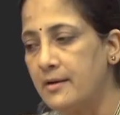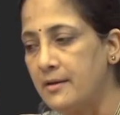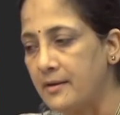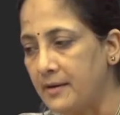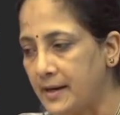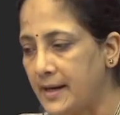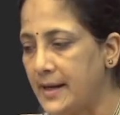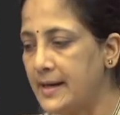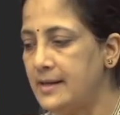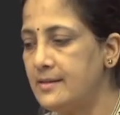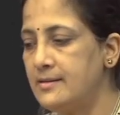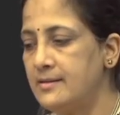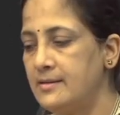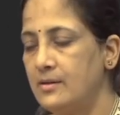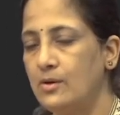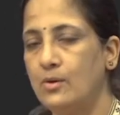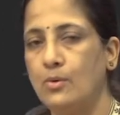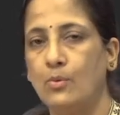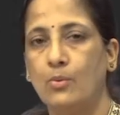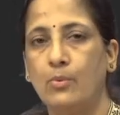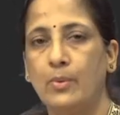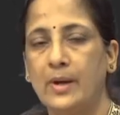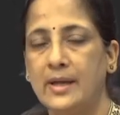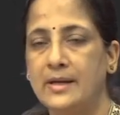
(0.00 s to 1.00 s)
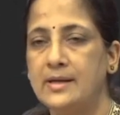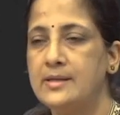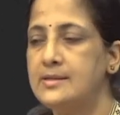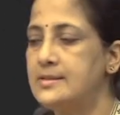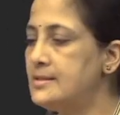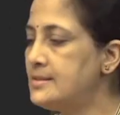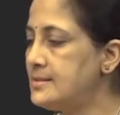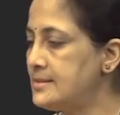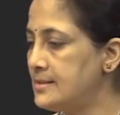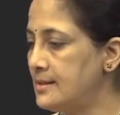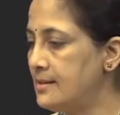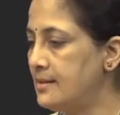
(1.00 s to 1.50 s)
red when it
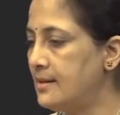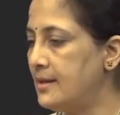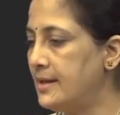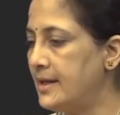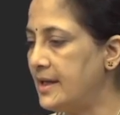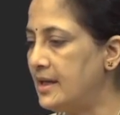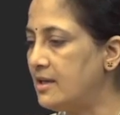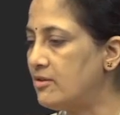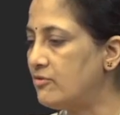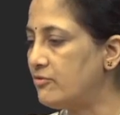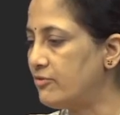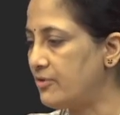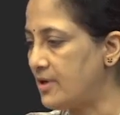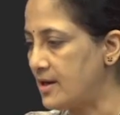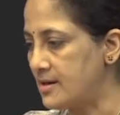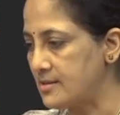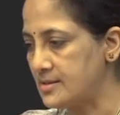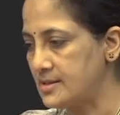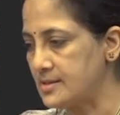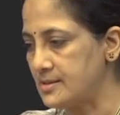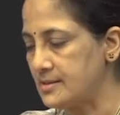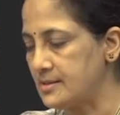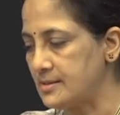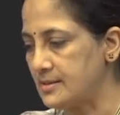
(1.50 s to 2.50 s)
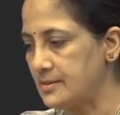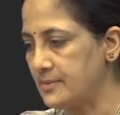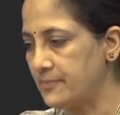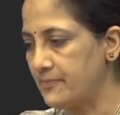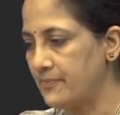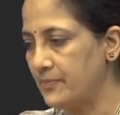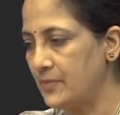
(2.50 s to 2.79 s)
is infarcted.